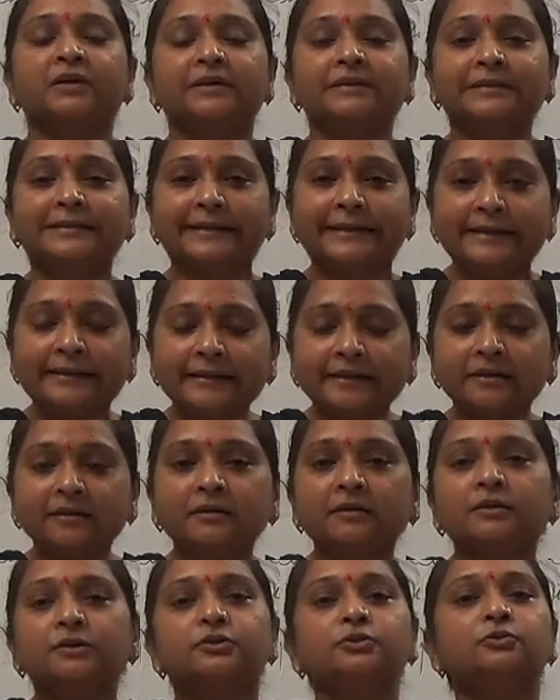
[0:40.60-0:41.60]
telling
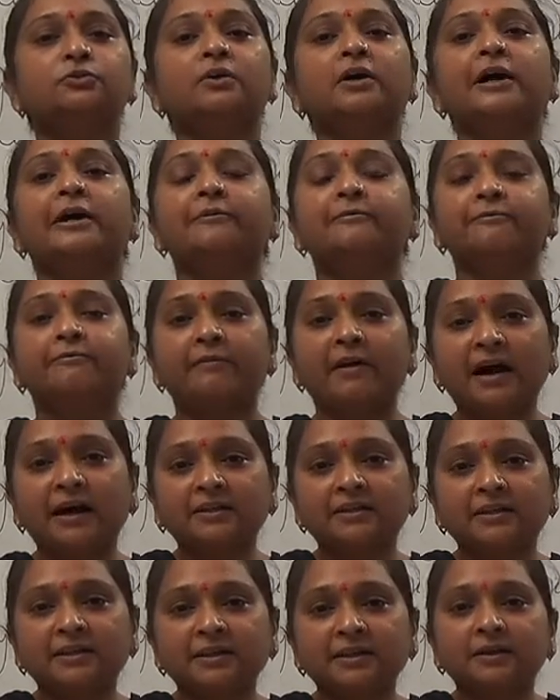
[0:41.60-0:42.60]
to her
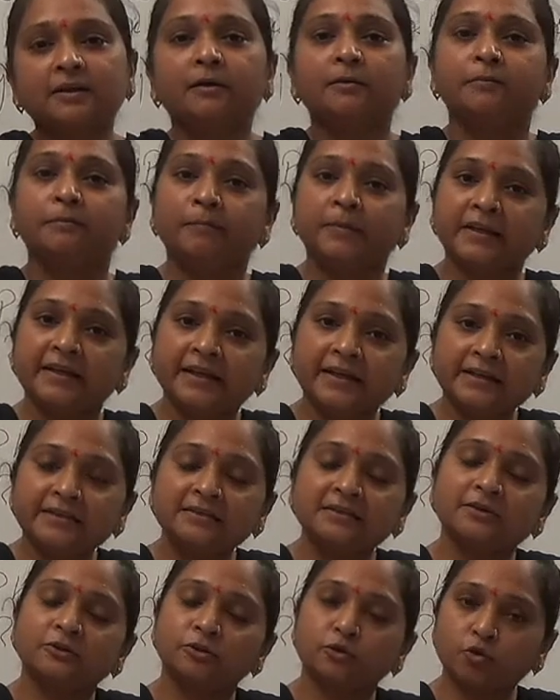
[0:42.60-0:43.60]
father, please
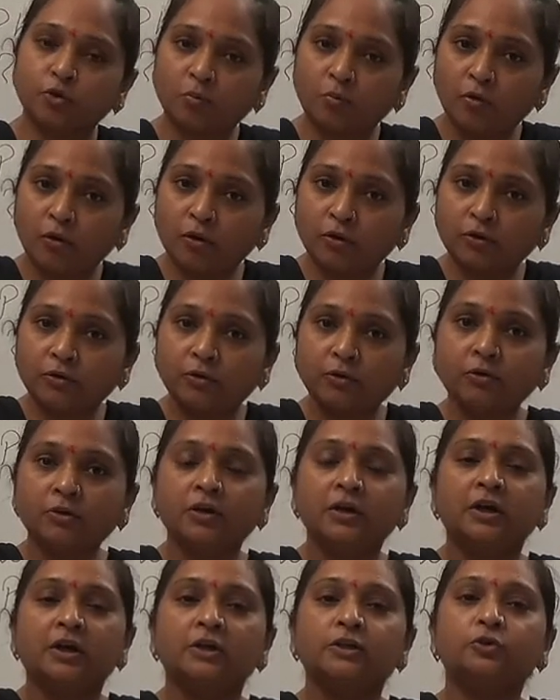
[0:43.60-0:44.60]
tomorrow
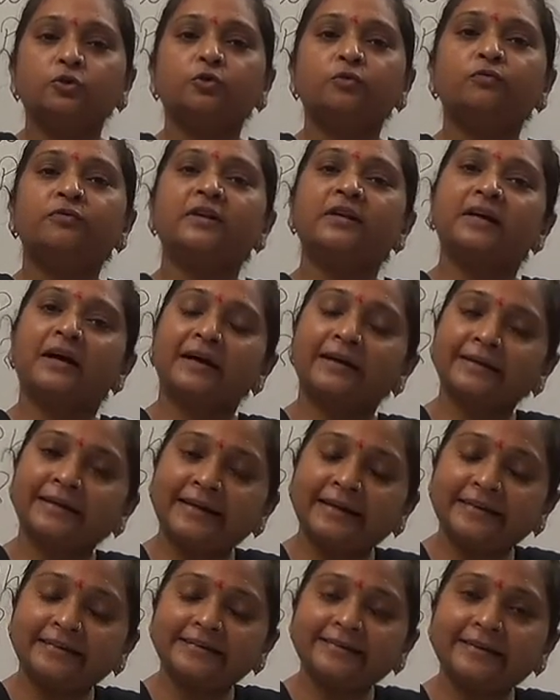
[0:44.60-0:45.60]
you will
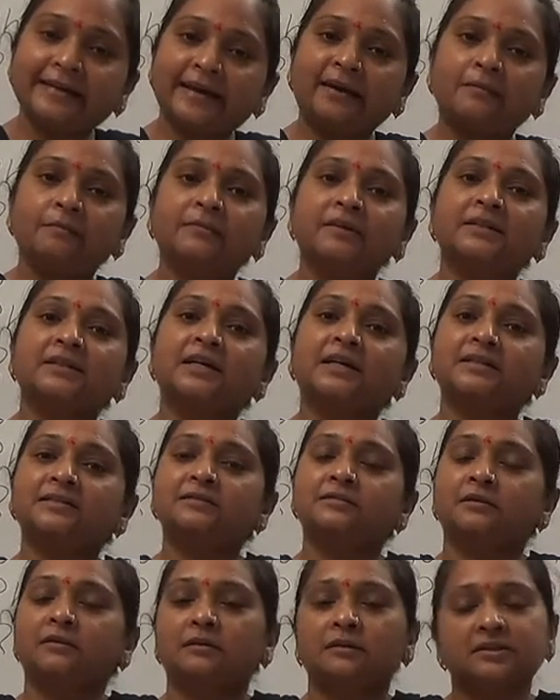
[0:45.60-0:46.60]
again tell me the
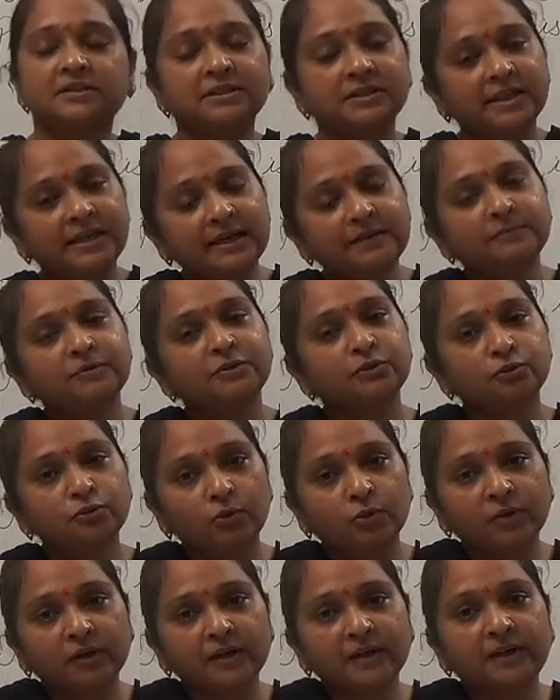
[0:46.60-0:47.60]
same
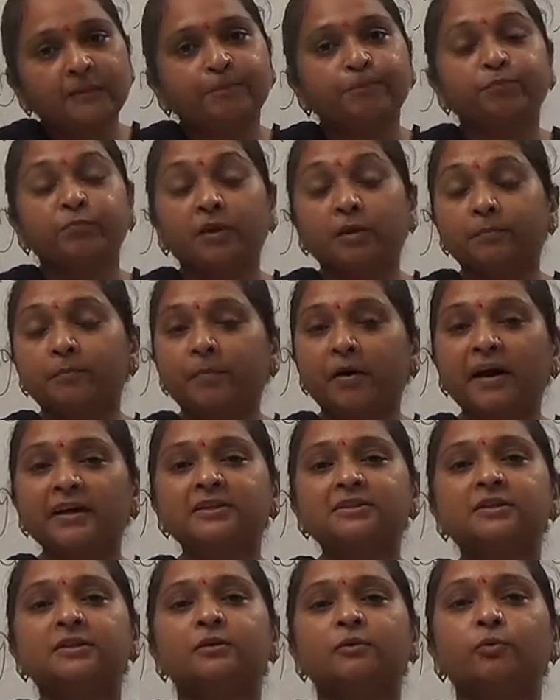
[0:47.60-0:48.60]
story but
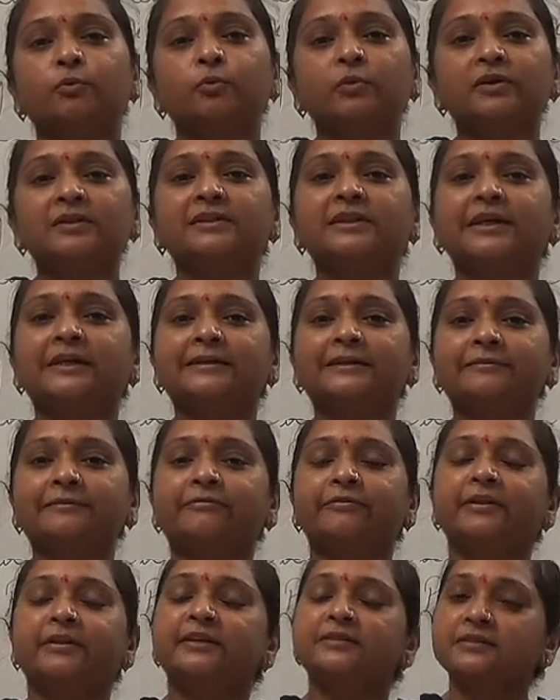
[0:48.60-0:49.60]
with the
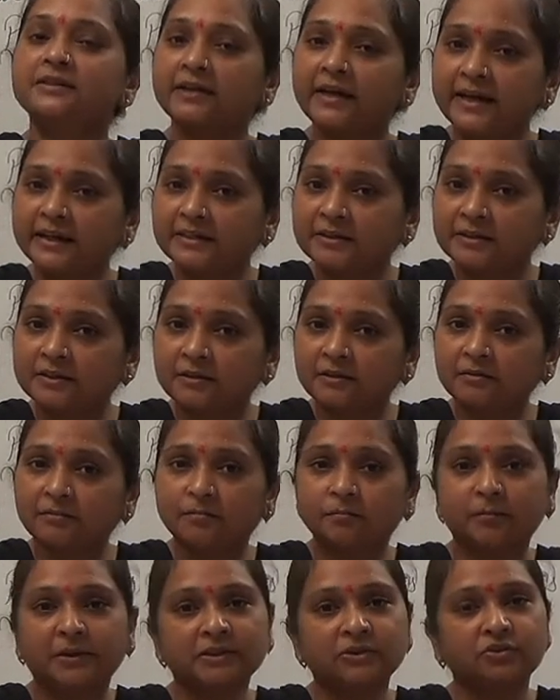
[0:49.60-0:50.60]
different end.
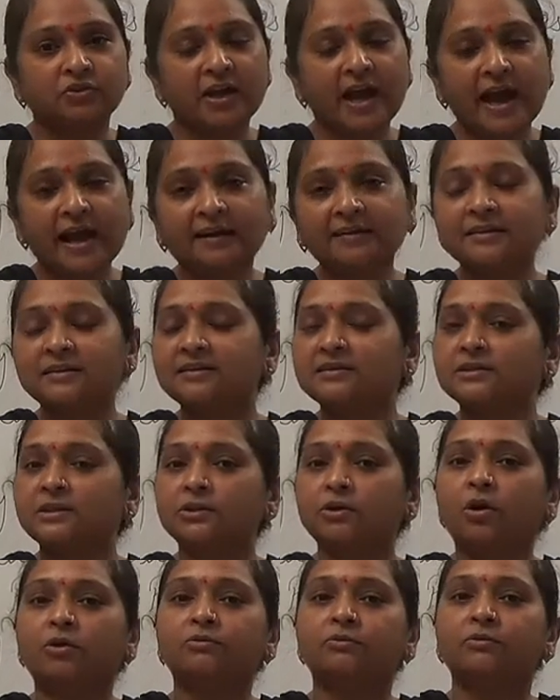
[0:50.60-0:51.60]
But Jack is
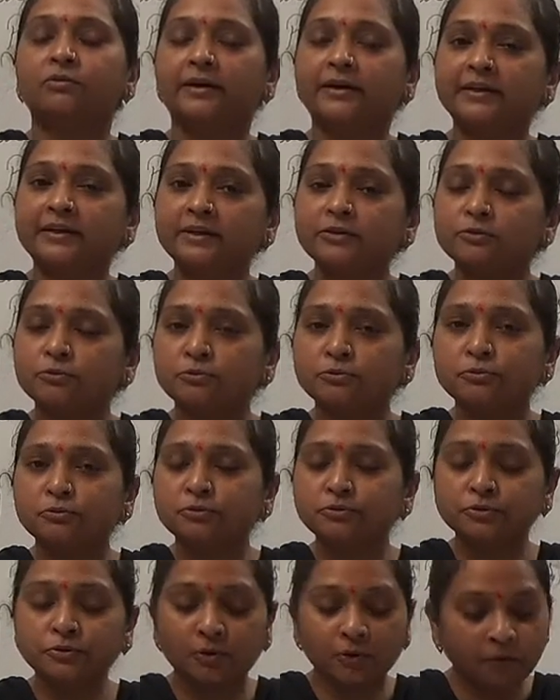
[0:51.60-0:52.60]
not ready to do
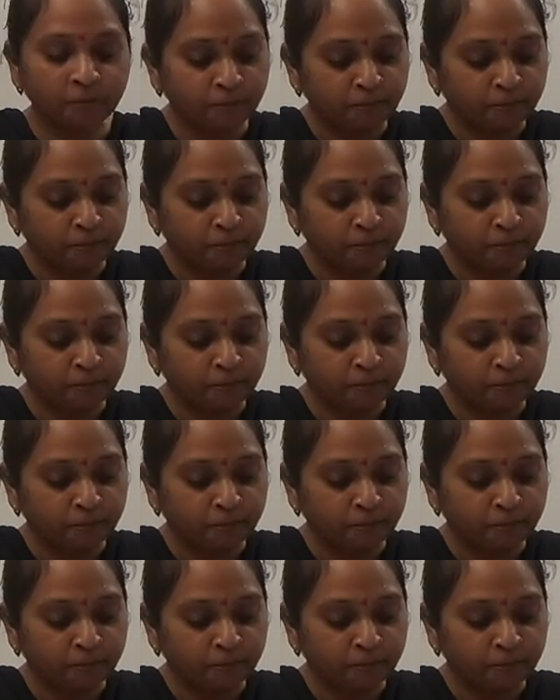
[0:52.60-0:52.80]
so.